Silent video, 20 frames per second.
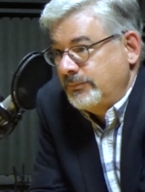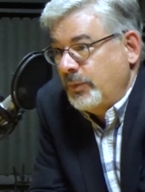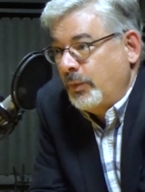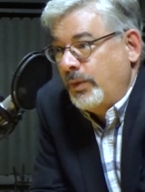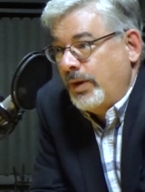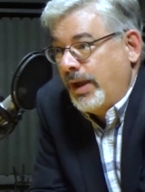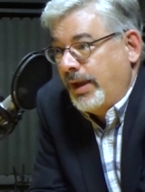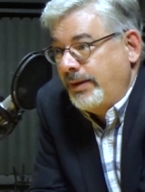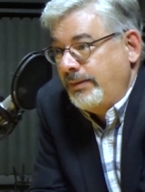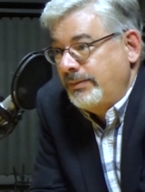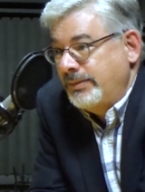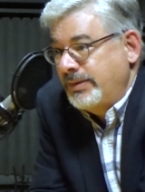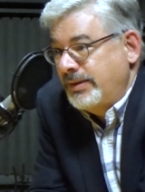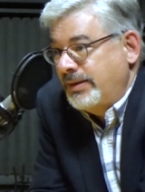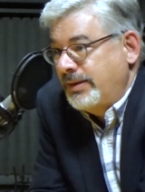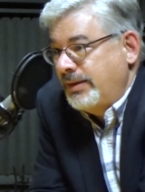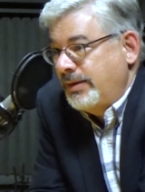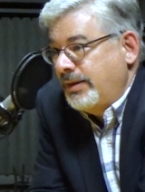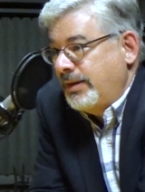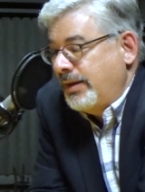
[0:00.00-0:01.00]
Okay?
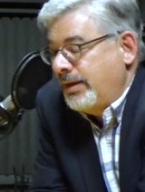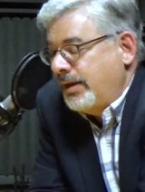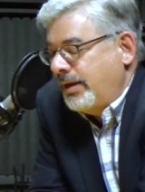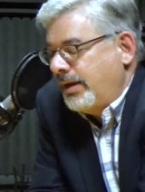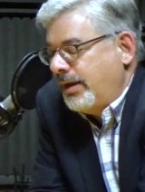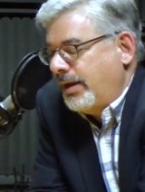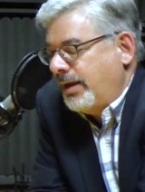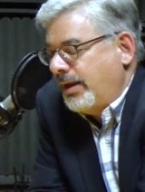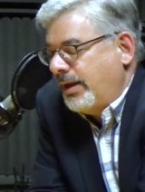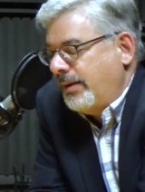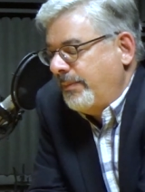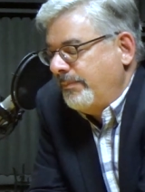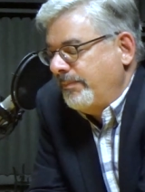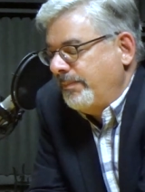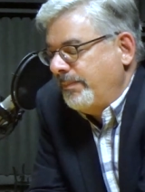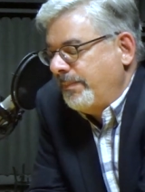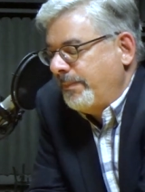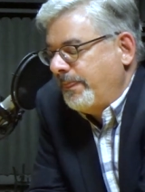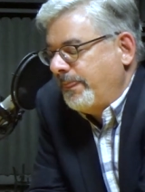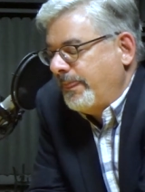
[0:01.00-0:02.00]

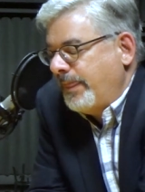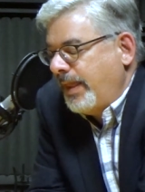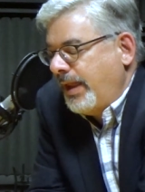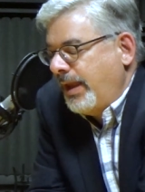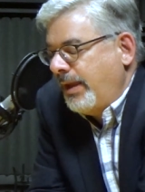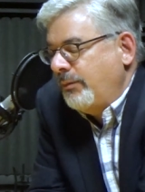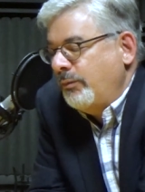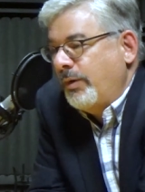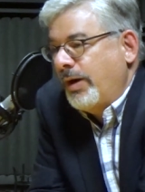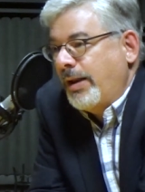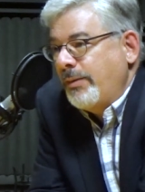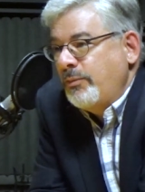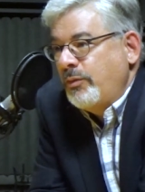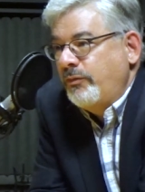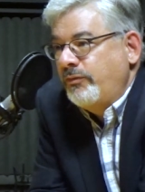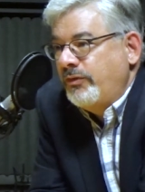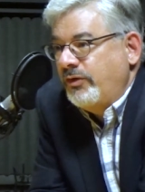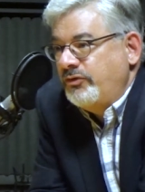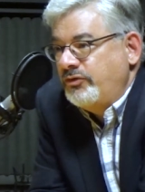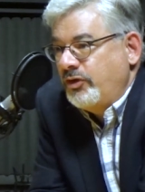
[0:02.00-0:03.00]
Um, and when I
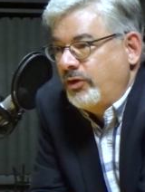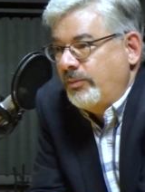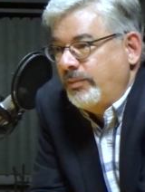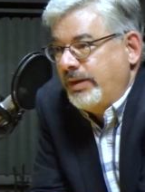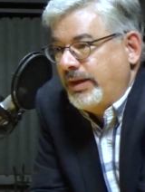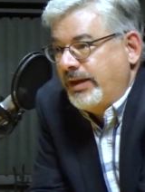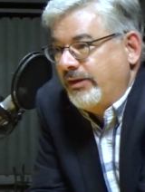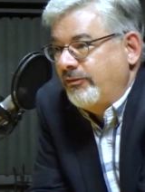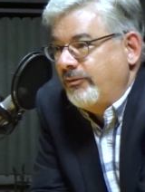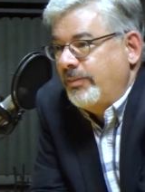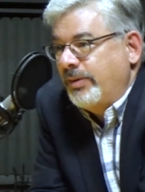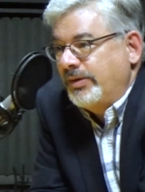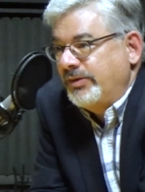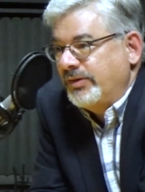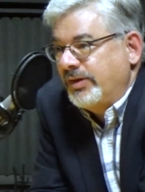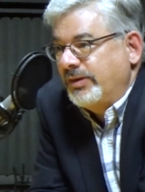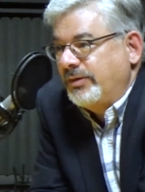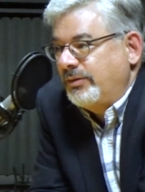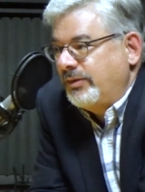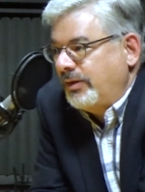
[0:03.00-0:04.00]
moved to Germany,
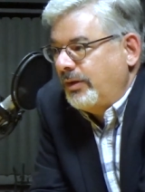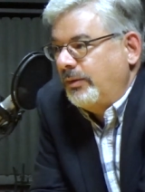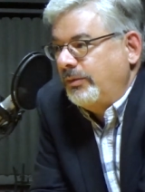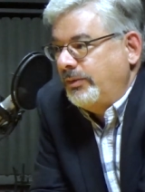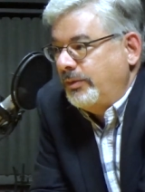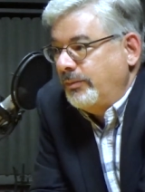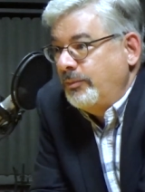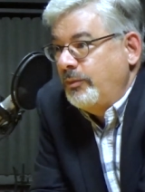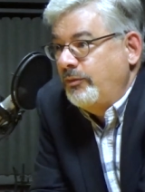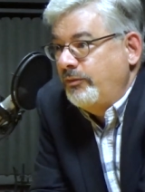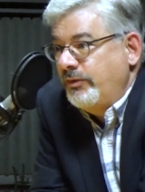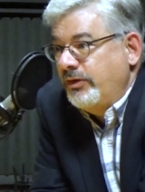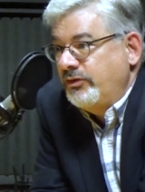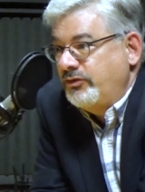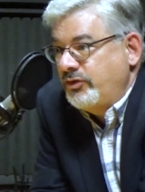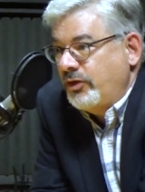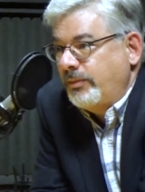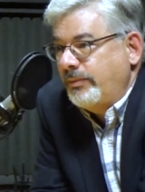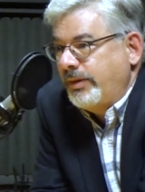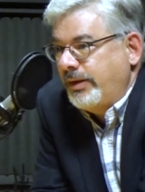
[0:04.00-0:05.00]
everybody's like, "No, you're moving to
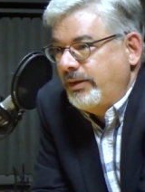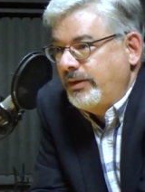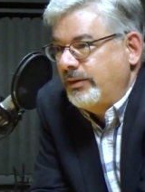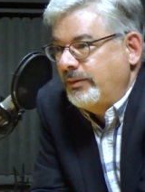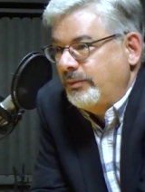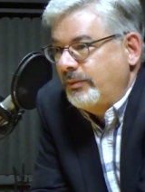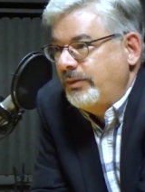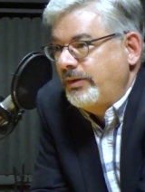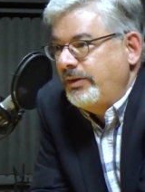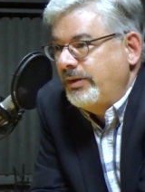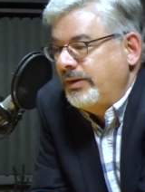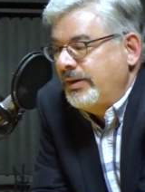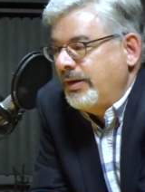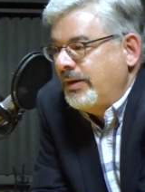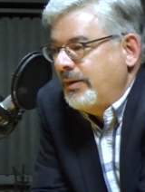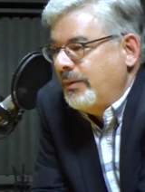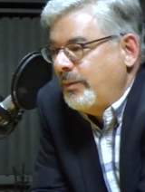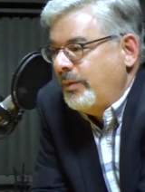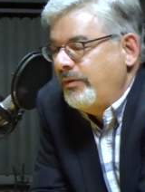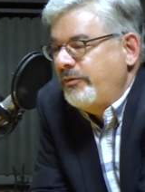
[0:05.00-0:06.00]
Germany, you know, what, do you,
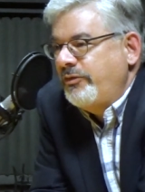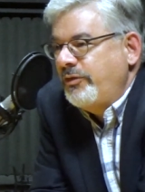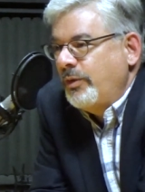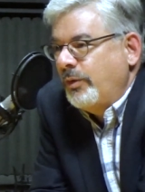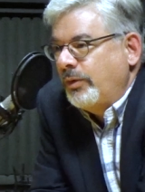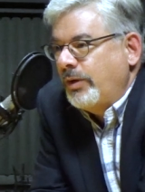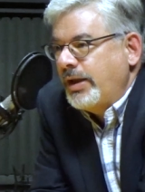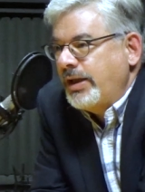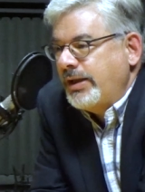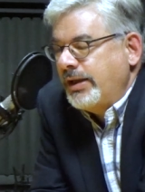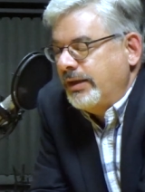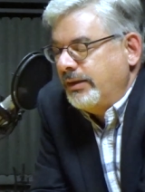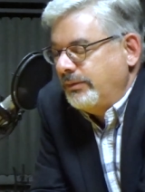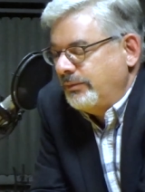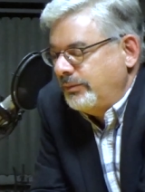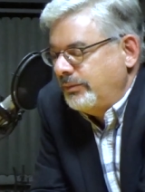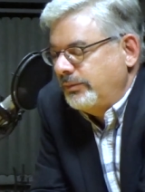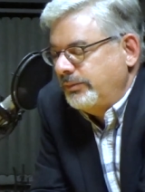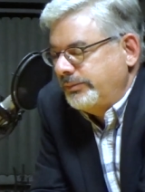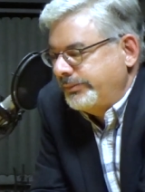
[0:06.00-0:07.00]
what if you don't like it?
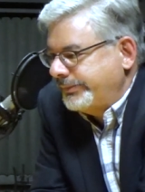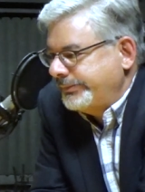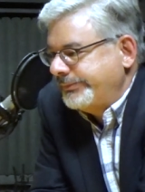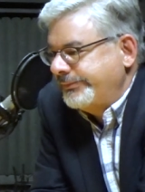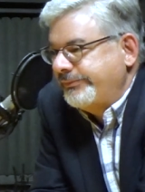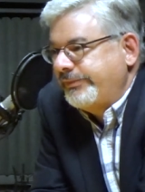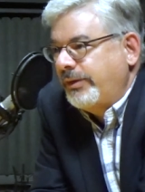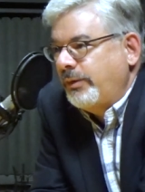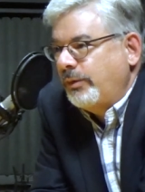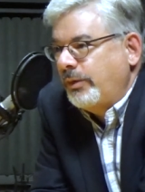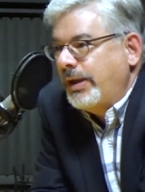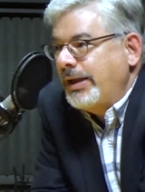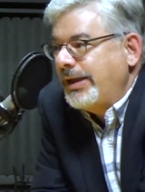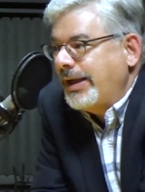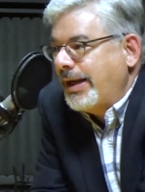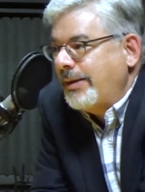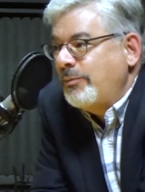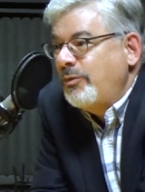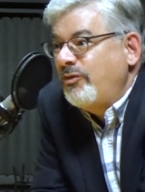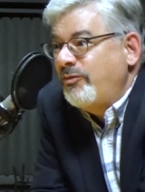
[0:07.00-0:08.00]
If I don't like
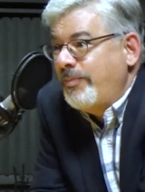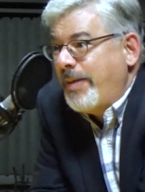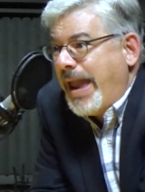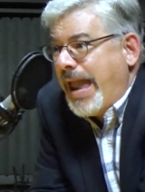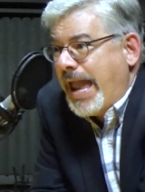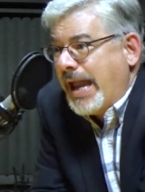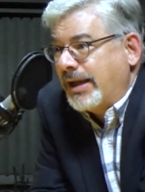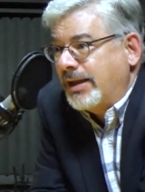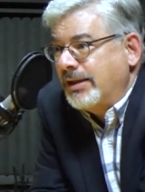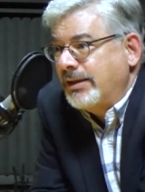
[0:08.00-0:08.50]
it, I move back.